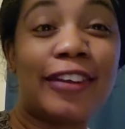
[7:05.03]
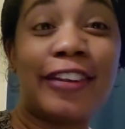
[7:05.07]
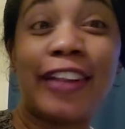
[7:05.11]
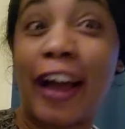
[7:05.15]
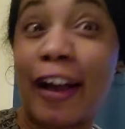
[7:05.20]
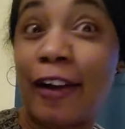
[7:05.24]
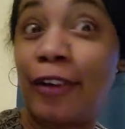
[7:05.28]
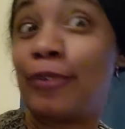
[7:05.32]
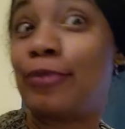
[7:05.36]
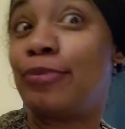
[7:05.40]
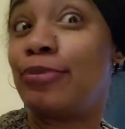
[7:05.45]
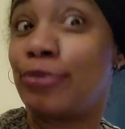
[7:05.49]
You
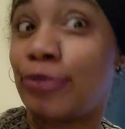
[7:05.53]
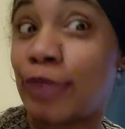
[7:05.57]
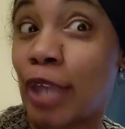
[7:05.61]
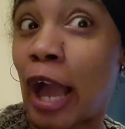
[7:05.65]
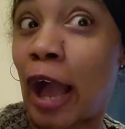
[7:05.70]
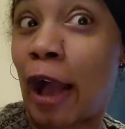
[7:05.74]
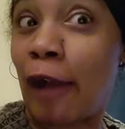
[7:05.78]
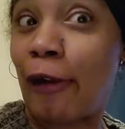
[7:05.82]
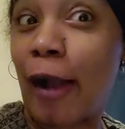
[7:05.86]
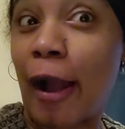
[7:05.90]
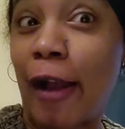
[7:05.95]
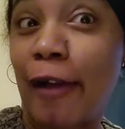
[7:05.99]
know, y'all
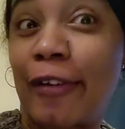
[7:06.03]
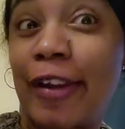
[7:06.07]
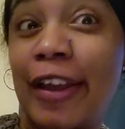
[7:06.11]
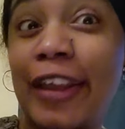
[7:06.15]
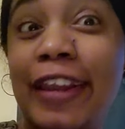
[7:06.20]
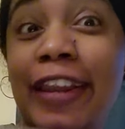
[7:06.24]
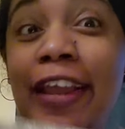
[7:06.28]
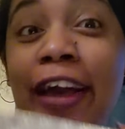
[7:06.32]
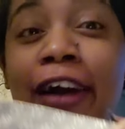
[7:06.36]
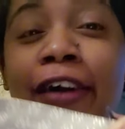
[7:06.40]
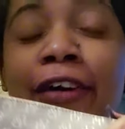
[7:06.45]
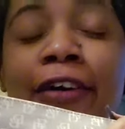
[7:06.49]

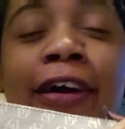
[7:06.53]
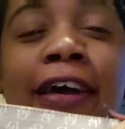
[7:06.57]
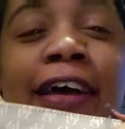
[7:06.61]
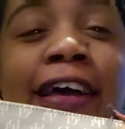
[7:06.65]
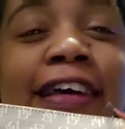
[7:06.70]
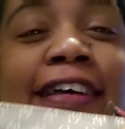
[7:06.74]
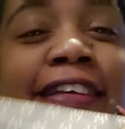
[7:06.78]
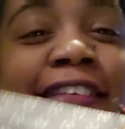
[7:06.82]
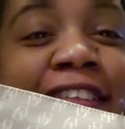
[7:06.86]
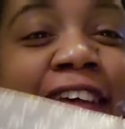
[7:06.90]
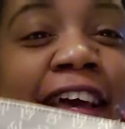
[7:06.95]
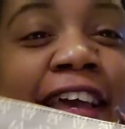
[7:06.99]
already know.
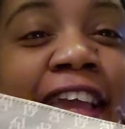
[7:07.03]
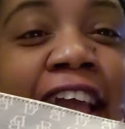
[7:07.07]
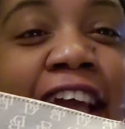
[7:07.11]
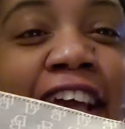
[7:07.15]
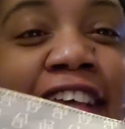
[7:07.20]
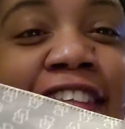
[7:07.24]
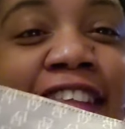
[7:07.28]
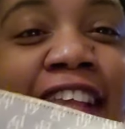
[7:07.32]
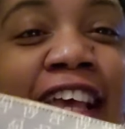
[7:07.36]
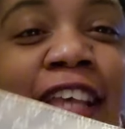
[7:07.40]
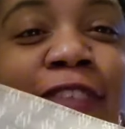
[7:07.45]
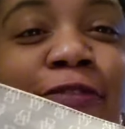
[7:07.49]
So
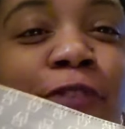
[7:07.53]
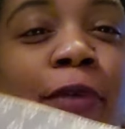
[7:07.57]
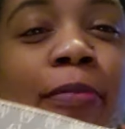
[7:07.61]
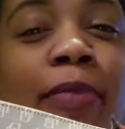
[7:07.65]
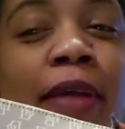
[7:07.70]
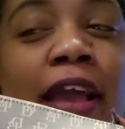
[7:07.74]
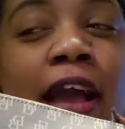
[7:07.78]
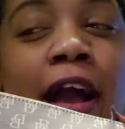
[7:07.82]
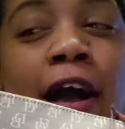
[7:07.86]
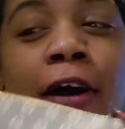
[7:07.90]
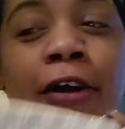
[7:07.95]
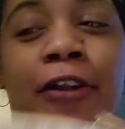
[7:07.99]
yes, this will
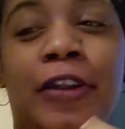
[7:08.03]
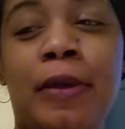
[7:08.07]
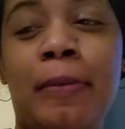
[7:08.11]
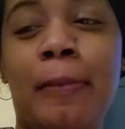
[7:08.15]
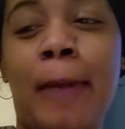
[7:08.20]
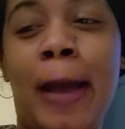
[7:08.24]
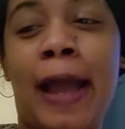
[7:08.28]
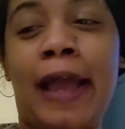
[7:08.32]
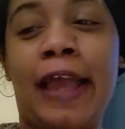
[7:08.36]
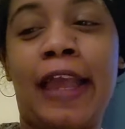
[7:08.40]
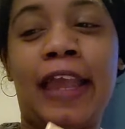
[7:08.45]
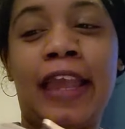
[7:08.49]
be holding
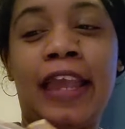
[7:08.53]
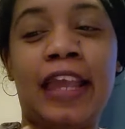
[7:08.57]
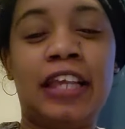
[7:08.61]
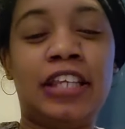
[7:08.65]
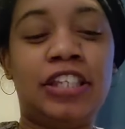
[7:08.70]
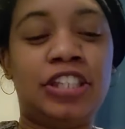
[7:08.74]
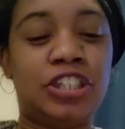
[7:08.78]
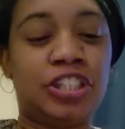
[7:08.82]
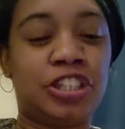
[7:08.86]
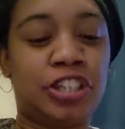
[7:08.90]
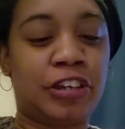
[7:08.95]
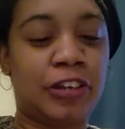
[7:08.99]
my
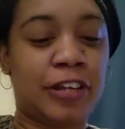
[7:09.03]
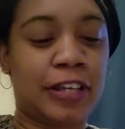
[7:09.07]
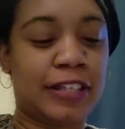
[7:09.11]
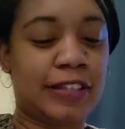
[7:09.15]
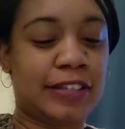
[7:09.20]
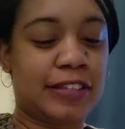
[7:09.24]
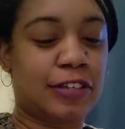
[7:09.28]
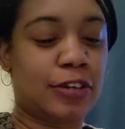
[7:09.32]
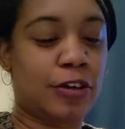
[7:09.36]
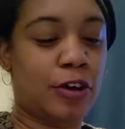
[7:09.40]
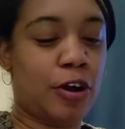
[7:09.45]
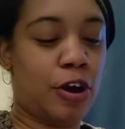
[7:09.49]

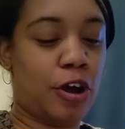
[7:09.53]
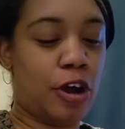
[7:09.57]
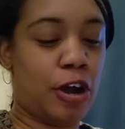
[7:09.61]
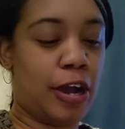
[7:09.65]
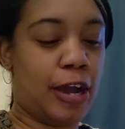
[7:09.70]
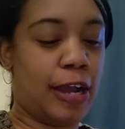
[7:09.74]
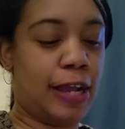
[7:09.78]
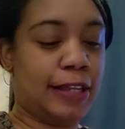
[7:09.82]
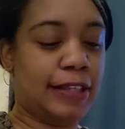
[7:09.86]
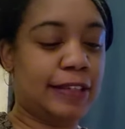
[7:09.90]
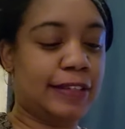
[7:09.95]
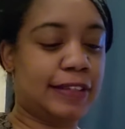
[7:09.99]
insurance
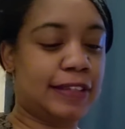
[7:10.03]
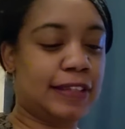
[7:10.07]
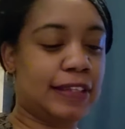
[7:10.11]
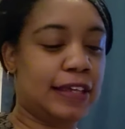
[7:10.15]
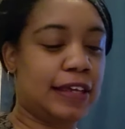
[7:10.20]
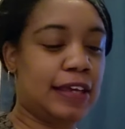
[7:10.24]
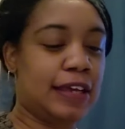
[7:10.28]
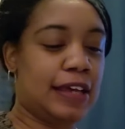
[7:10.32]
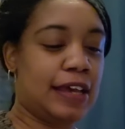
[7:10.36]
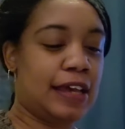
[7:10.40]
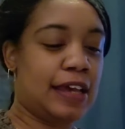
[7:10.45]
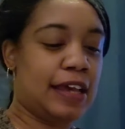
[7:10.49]
cards.
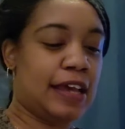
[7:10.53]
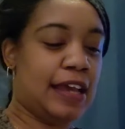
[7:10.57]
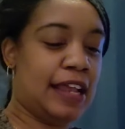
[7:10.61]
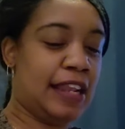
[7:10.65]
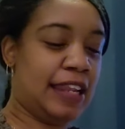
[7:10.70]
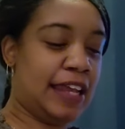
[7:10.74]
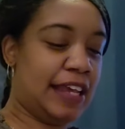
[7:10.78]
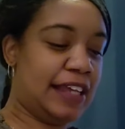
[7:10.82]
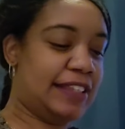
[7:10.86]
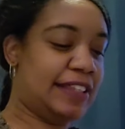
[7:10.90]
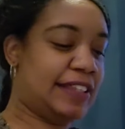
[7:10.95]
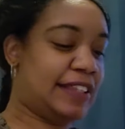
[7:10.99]
And
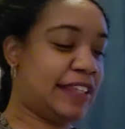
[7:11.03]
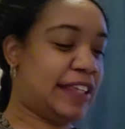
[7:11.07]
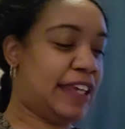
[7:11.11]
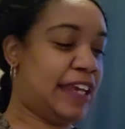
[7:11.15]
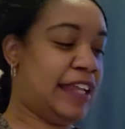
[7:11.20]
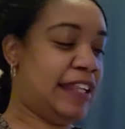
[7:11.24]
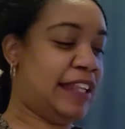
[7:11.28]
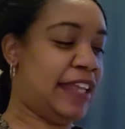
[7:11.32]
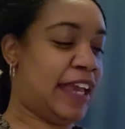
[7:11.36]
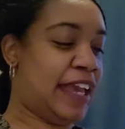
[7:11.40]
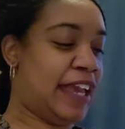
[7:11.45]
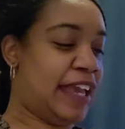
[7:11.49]
let's see
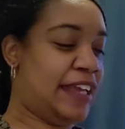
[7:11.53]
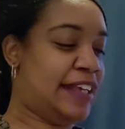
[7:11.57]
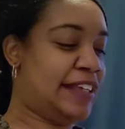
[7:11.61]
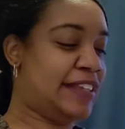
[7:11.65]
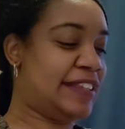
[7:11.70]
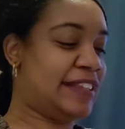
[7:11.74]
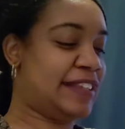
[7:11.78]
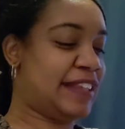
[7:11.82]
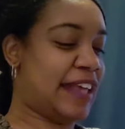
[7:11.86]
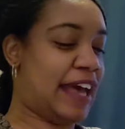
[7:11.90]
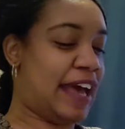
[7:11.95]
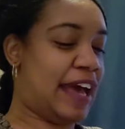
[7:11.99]
the
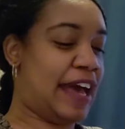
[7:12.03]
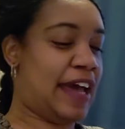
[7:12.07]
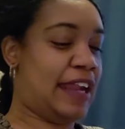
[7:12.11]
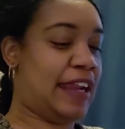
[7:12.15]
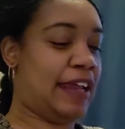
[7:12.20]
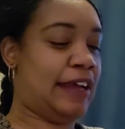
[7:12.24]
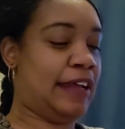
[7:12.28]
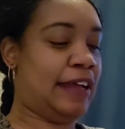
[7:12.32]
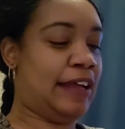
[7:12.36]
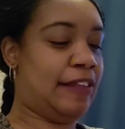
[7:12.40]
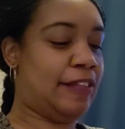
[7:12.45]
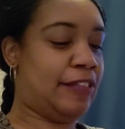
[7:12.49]
inside
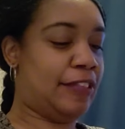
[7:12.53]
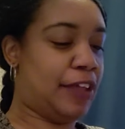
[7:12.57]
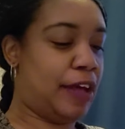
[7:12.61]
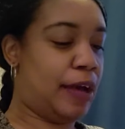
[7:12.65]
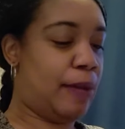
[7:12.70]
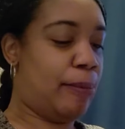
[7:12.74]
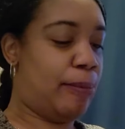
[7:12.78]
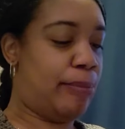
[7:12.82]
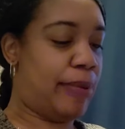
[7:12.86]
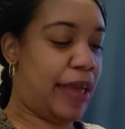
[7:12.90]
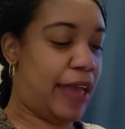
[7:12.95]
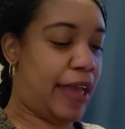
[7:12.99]
of the
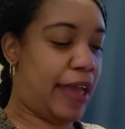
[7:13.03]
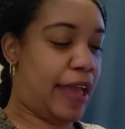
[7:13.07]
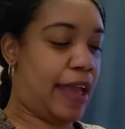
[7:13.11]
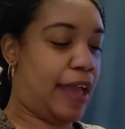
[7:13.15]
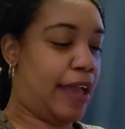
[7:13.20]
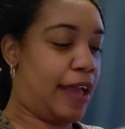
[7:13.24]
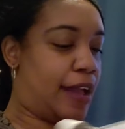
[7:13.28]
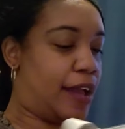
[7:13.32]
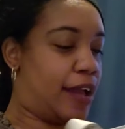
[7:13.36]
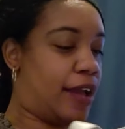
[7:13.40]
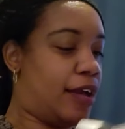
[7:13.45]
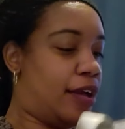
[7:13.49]

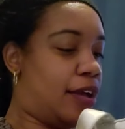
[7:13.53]
bag.